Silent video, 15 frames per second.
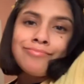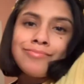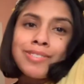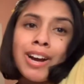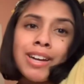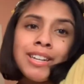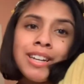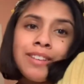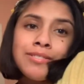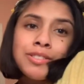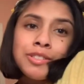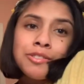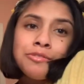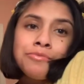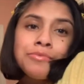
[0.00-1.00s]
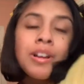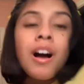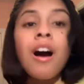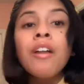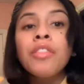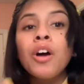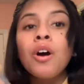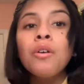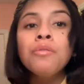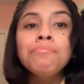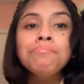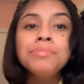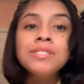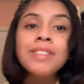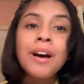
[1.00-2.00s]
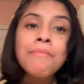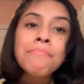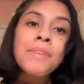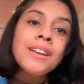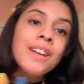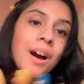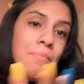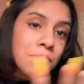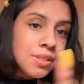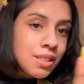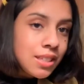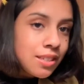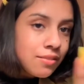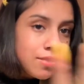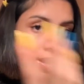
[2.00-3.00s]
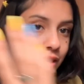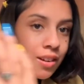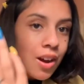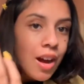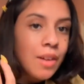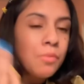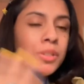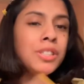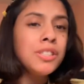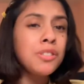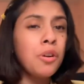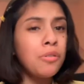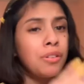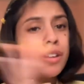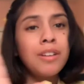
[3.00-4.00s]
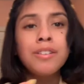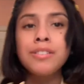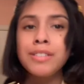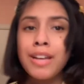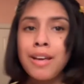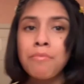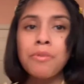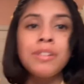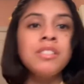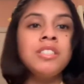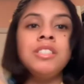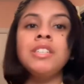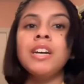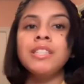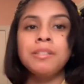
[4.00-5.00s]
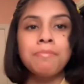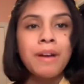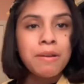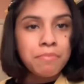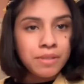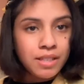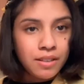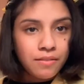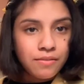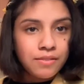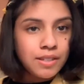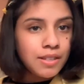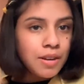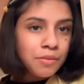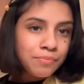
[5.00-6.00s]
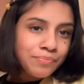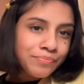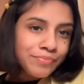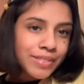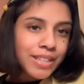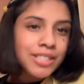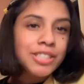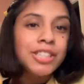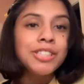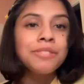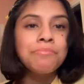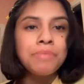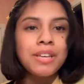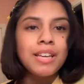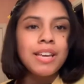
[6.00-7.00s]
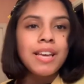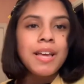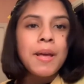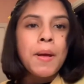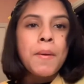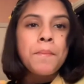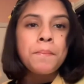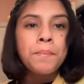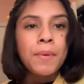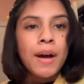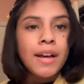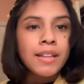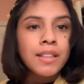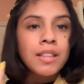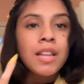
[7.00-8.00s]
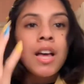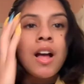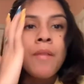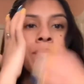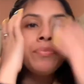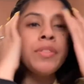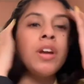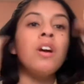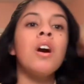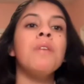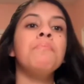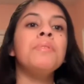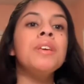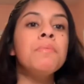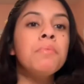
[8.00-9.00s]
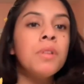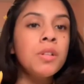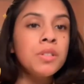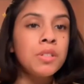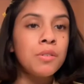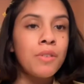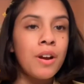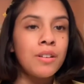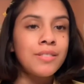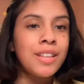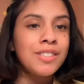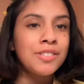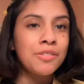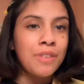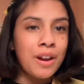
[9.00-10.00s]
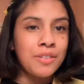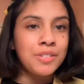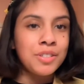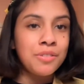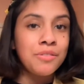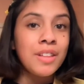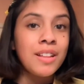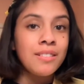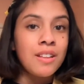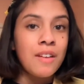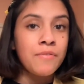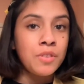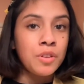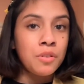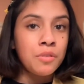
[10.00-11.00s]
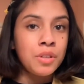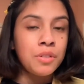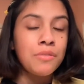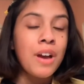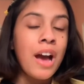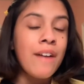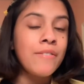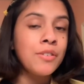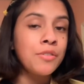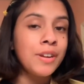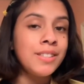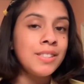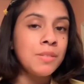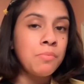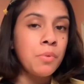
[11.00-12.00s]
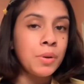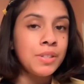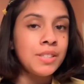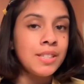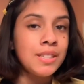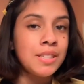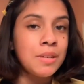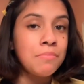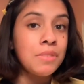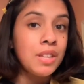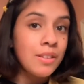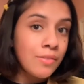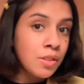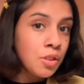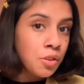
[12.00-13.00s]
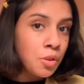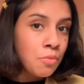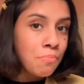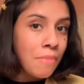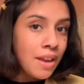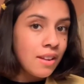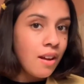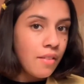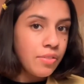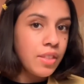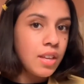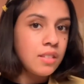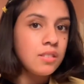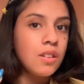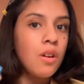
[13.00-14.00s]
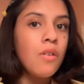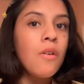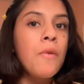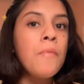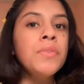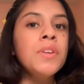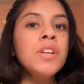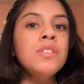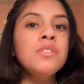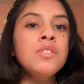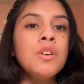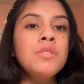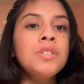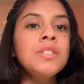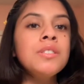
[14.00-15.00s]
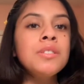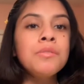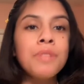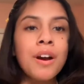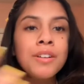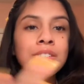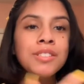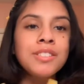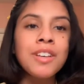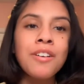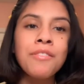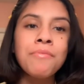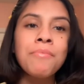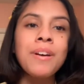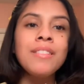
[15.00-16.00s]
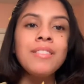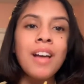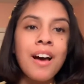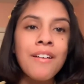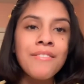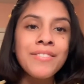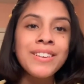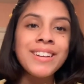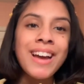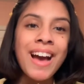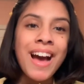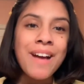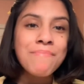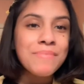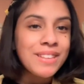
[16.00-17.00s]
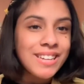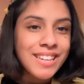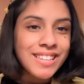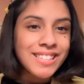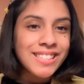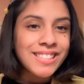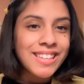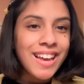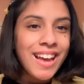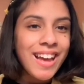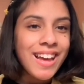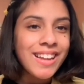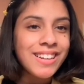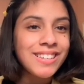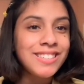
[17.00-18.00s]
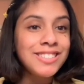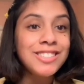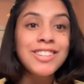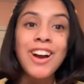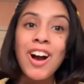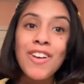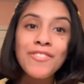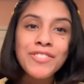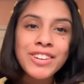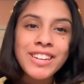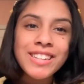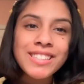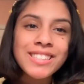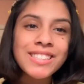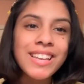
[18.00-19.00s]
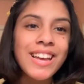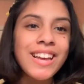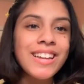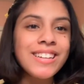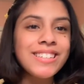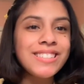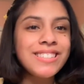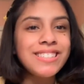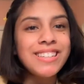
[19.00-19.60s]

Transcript: God loves you, although some may not believe in God, which is totally understandable. It's just my belief, you know? It's just me. But there are people that surround you that love you and you have a great support system even though you may not think so. So just surround yourself by love and happiness and confidence and